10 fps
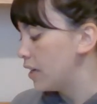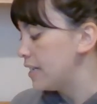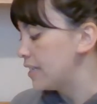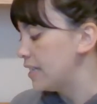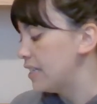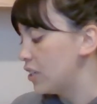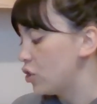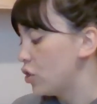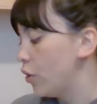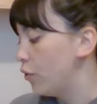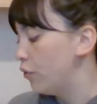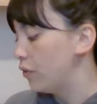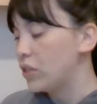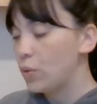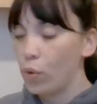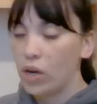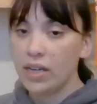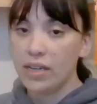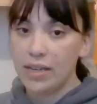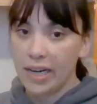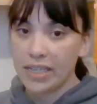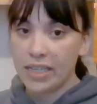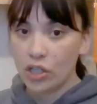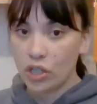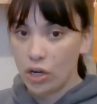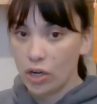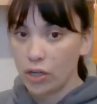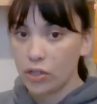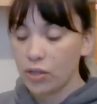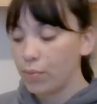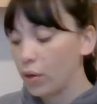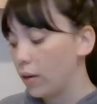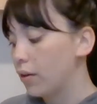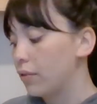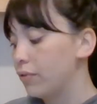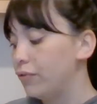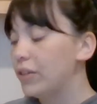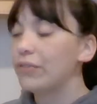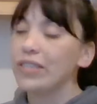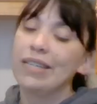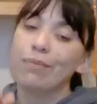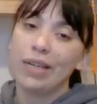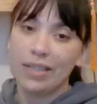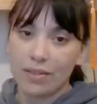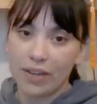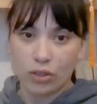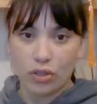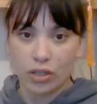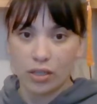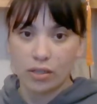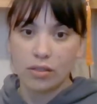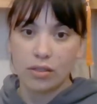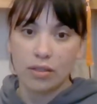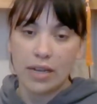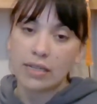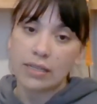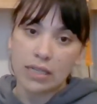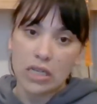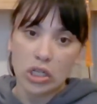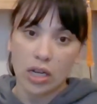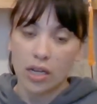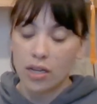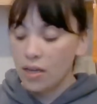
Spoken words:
is an additional $51.90 charge per 15 minutes of extra anesthesia.